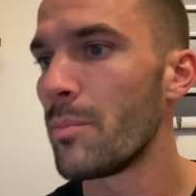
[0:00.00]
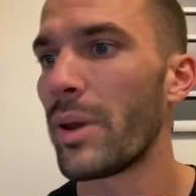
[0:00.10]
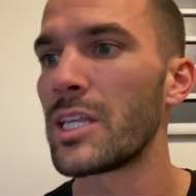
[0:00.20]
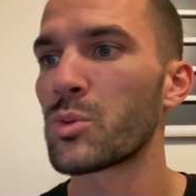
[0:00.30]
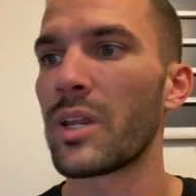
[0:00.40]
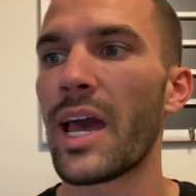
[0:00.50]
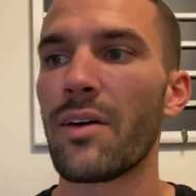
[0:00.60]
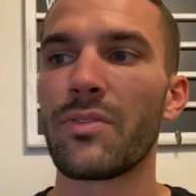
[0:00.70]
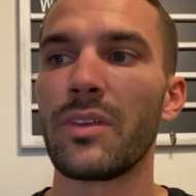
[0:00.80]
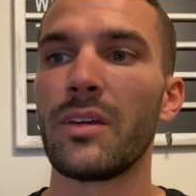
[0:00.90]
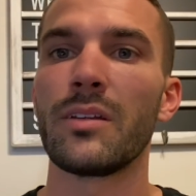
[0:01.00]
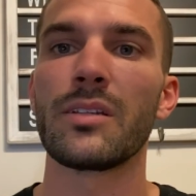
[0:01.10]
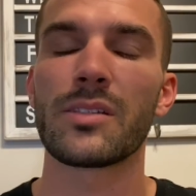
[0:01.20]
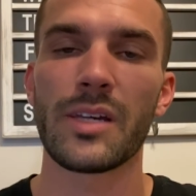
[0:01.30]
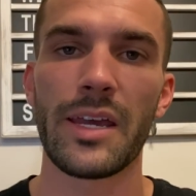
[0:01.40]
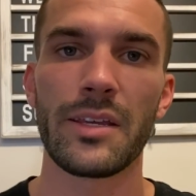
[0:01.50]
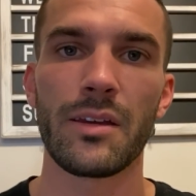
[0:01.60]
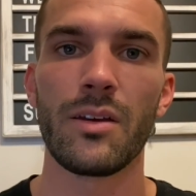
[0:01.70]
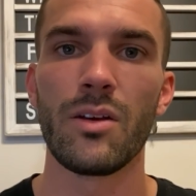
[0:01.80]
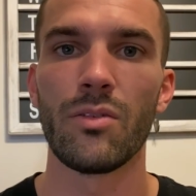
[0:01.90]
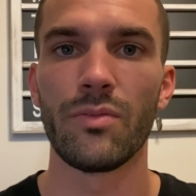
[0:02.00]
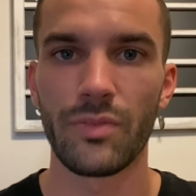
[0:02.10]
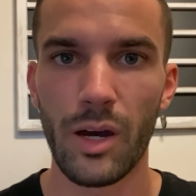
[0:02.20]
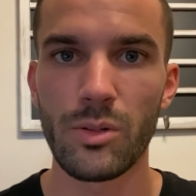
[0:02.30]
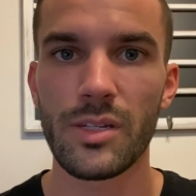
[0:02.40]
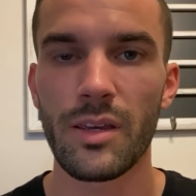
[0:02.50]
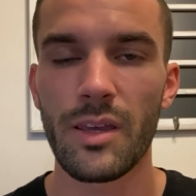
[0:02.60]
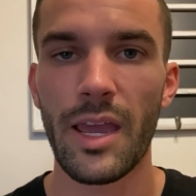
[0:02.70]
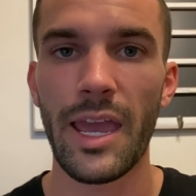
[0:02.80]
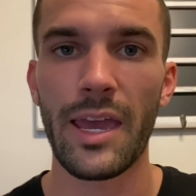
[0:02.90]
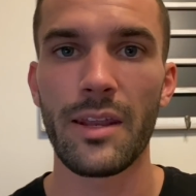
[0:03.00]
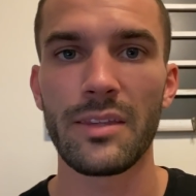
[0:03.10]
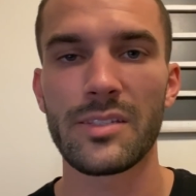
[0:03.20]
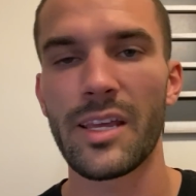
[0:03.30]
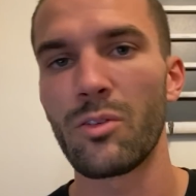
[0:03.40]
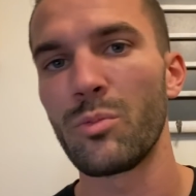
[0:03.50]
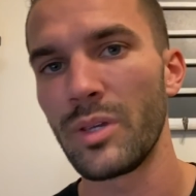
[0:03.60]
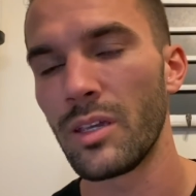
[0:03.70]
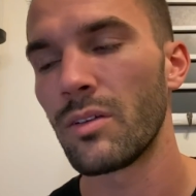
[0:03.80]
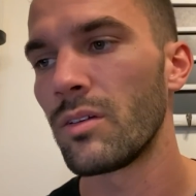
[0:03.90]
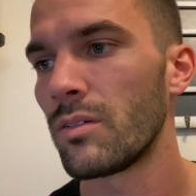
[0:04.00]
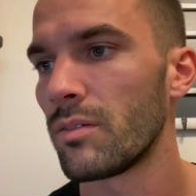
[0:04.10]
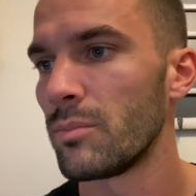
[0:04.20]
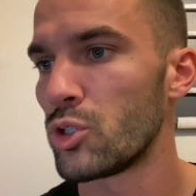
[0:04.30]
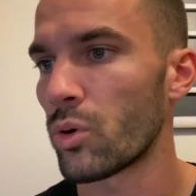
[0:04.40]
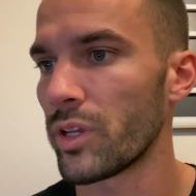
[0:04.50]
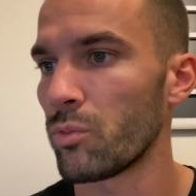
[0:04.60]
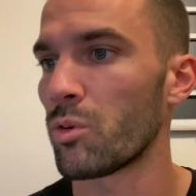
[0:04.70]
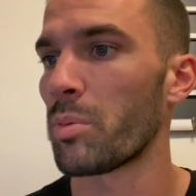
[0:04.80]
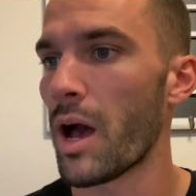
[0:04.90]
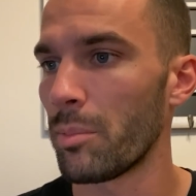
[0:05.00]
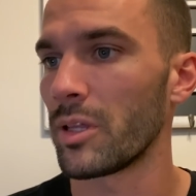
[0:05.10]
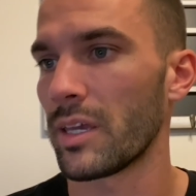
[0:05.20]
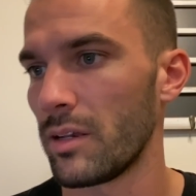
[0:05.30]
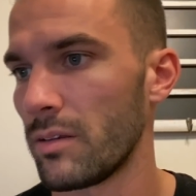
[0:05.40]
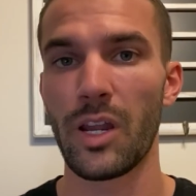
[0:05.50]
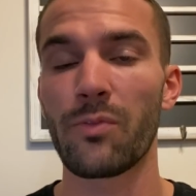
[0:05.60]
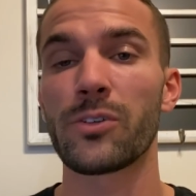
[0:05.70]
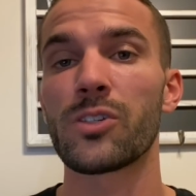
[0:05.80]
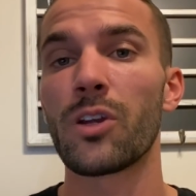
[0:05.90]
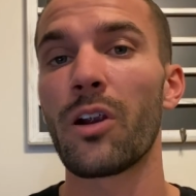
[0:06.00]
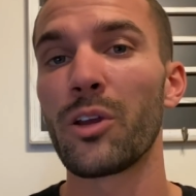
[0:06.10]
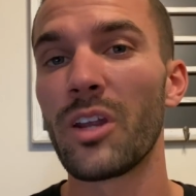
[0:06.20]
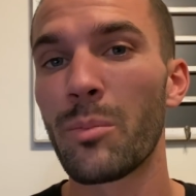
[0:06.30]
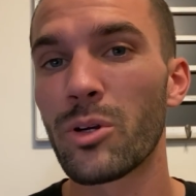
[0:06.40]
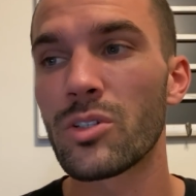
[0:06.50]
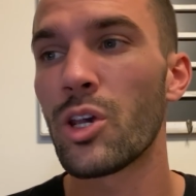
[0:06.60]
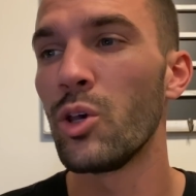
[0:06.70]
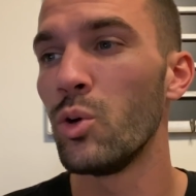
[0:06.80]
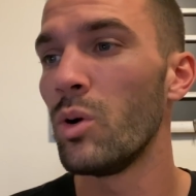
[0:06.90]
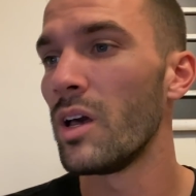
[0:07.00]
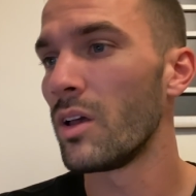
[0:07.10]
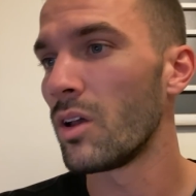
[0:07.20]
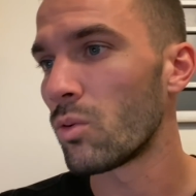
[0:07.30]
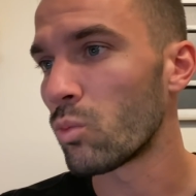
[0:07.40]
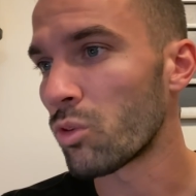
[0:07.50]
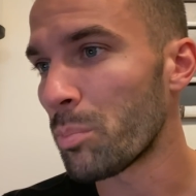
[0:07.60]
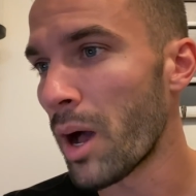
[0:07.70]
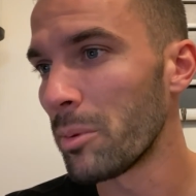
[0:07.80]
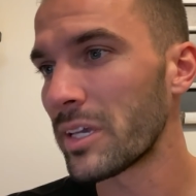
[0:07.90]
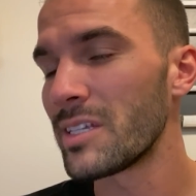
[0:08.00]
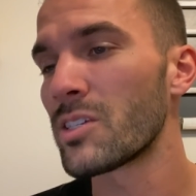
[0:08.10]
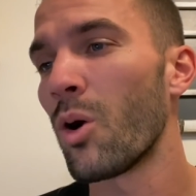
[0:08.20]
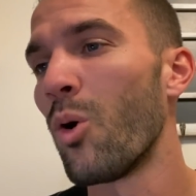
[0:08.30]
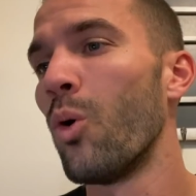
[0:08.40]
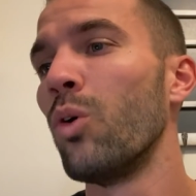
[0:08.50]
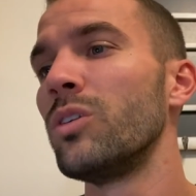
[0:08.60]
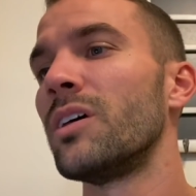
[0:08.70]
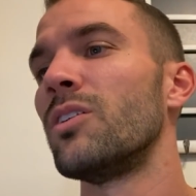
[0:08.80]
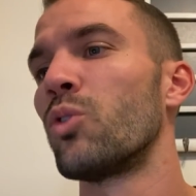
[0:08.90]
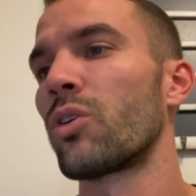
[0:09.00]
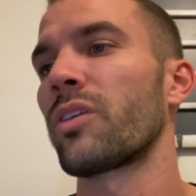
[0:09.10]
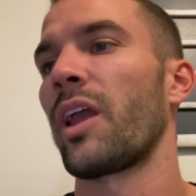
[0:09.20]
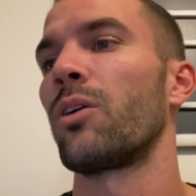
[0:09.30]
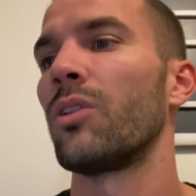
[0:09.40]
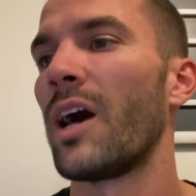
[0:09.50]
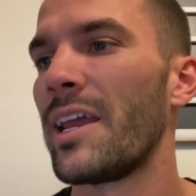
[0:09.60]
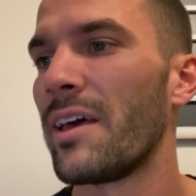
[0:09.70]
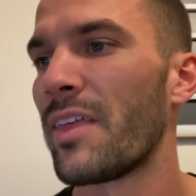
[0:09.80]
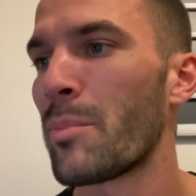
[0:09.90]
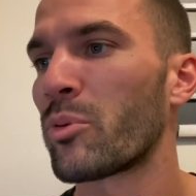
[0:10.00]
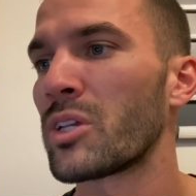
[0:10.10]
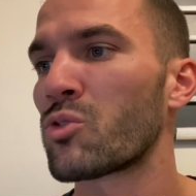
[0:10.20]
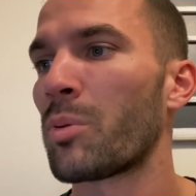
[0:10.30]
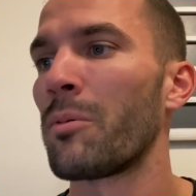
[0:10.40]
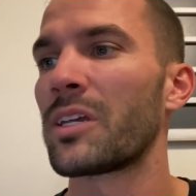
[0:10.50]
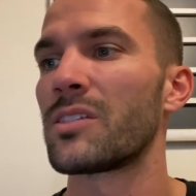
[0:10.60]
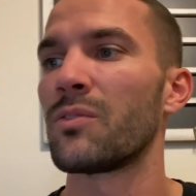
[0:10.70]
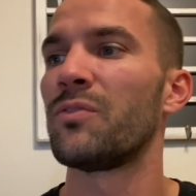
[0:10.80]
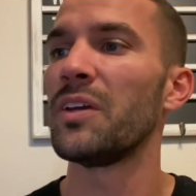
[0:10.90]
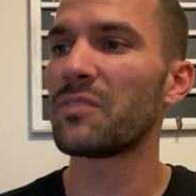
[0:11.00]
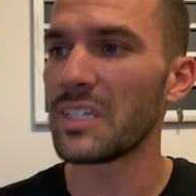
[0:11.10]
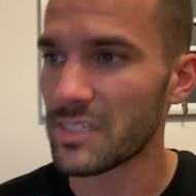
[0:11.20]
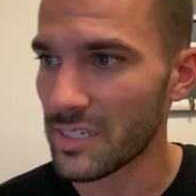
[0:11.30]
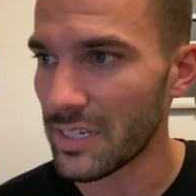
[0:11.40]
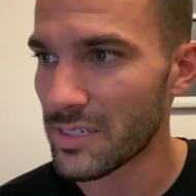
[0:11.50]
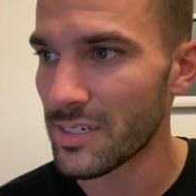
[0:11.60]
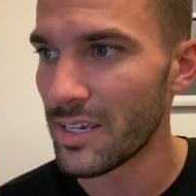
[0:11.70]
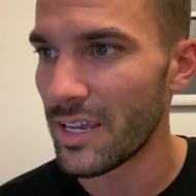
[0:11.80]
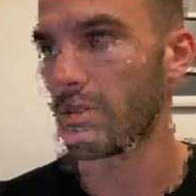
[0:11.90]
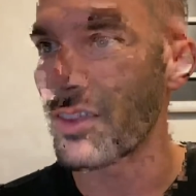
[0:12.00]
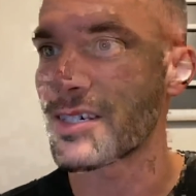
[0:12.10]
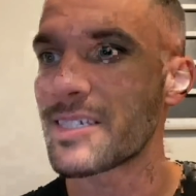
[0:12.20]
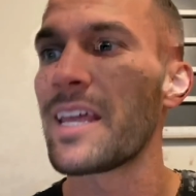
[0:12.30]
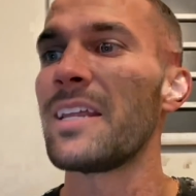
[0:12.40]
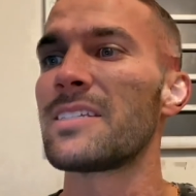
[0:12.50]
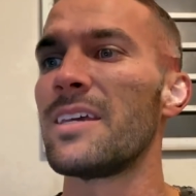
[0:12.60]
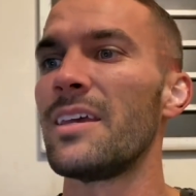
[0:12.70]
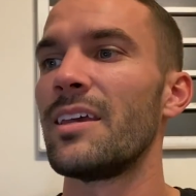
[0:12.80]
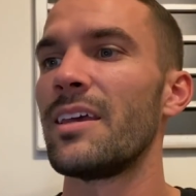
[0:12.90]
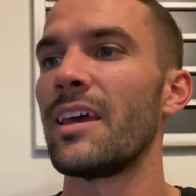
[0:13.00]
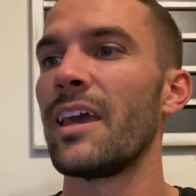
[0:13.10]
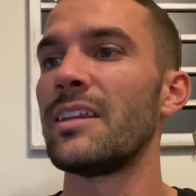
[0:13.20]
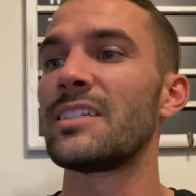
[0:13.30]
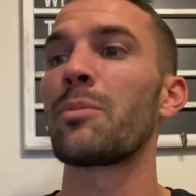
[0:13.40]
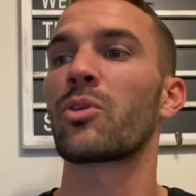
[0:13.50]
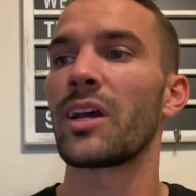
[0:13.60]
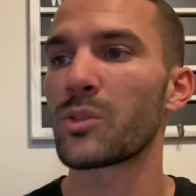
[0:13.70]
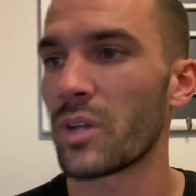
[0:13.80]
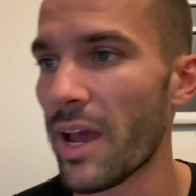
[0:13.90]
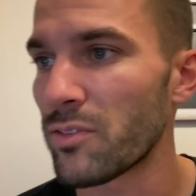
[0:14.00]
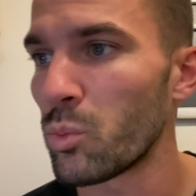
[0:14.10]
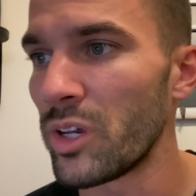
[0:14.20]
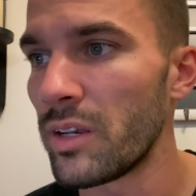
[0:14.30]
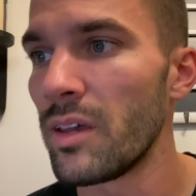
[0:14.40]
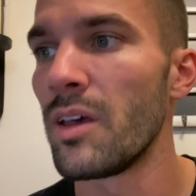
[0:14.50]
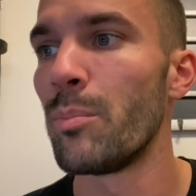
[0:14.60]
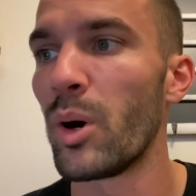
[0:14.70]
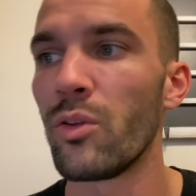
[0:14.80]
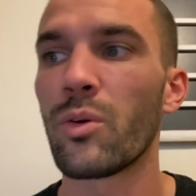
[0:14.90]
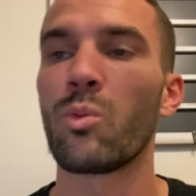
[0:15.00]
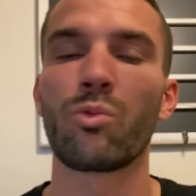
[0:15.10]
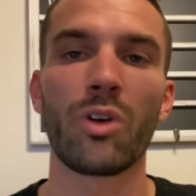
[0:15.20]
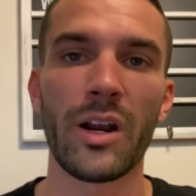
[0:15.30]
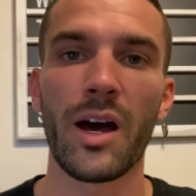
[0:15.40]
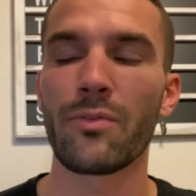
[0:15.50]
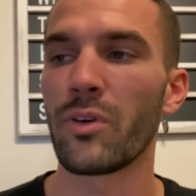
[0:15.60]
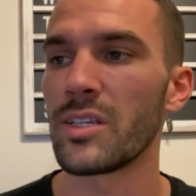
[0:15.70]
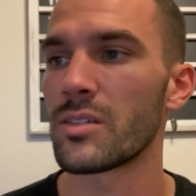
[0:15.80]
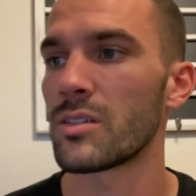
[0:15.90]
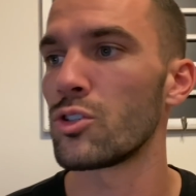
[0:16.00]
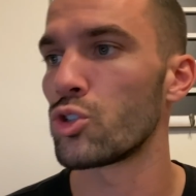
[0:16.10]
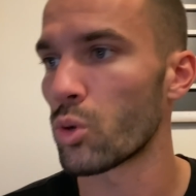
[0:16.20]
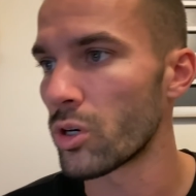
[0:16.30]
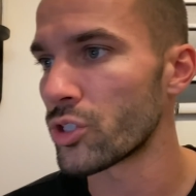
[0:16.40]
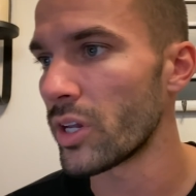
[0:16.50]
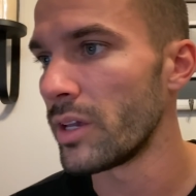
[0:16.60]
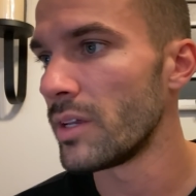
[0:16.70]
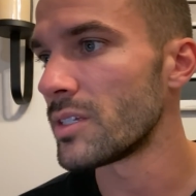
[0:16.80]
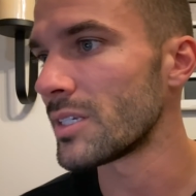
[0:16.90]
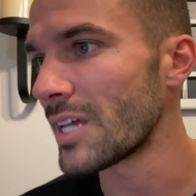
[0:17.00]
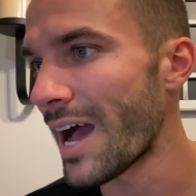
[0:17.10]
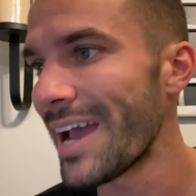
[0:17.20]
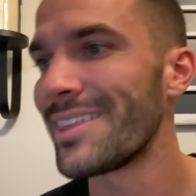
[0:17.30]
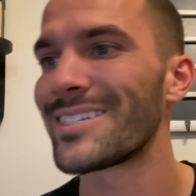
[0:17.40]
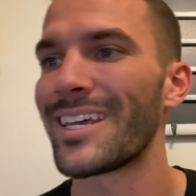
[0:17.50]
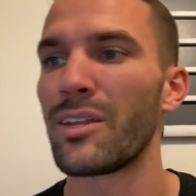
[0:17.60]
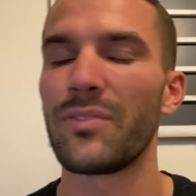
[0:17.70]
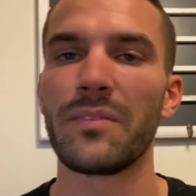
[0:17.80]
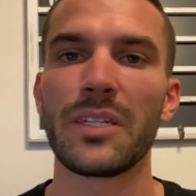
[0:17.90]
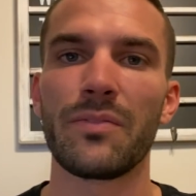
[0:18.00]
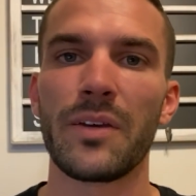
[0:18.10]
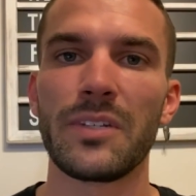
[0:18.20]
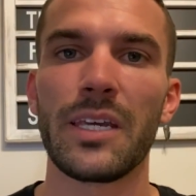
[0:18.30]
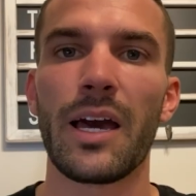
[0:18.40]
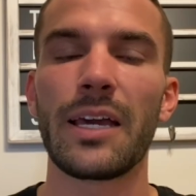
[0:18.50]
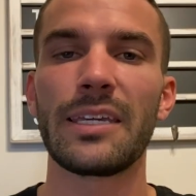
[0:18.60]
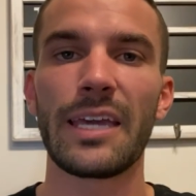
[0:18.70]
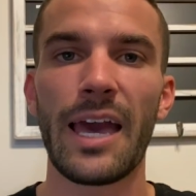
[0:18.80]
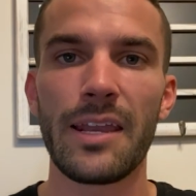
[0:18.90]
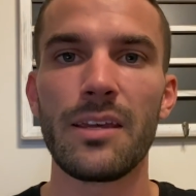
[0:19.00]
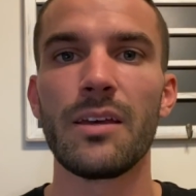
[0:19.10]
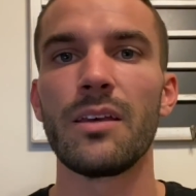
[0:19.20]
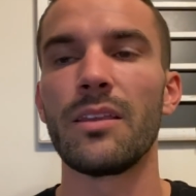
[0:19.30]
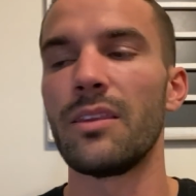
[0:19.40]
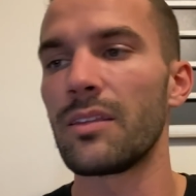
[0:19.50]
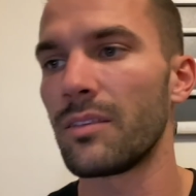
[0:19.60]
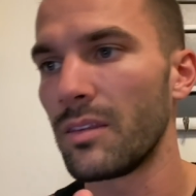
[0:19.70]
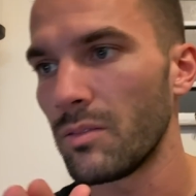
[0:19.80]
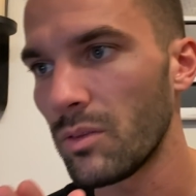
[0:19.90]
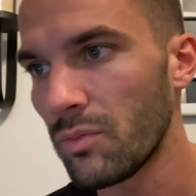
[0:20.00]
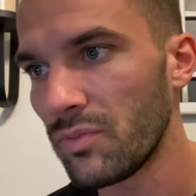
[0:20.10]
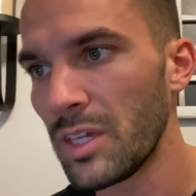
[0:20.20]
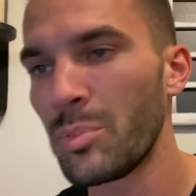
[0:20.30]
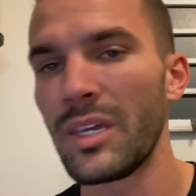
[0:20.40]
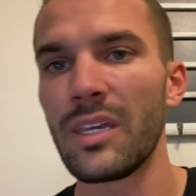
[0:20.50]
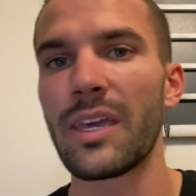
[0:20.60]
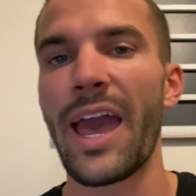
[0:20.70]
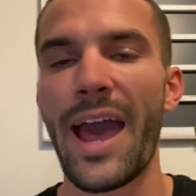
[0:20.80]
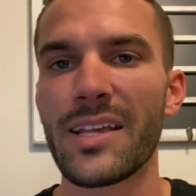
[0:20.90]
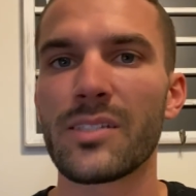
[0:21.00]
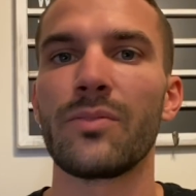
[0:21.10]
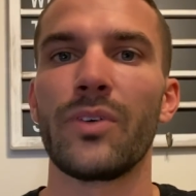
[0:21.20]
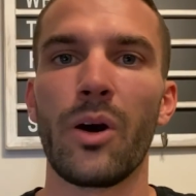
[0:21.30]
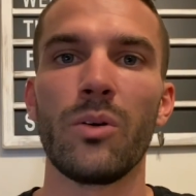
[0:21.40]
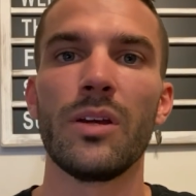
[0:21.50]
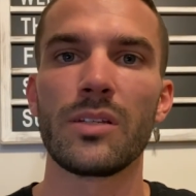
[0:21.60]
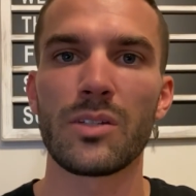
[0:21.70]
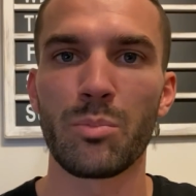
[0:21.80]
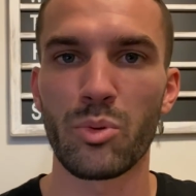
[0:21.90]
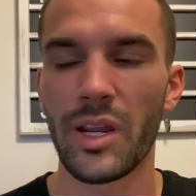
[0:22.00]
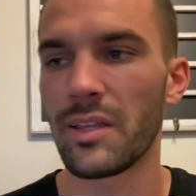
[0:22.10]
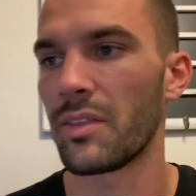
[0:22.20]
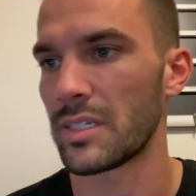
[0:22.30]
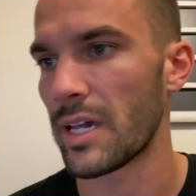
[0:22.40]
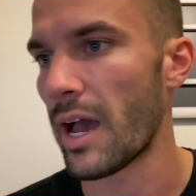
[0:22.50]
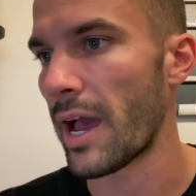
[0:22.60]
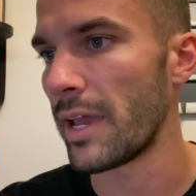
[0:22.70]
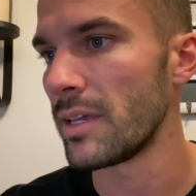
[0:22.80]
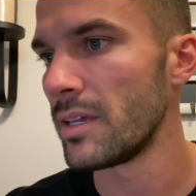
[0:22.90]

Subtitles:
Pence would have the deciding vote, and the Senate would be majority Republican. Now, for scenario number 2, Republicans hold North Carolina. That brings Republicans to 50 seats in the Senate, and Democrats would have to win both runoff races in Georgia to tie the Senate 50-50. Again, the VP casts a vote to break the tie.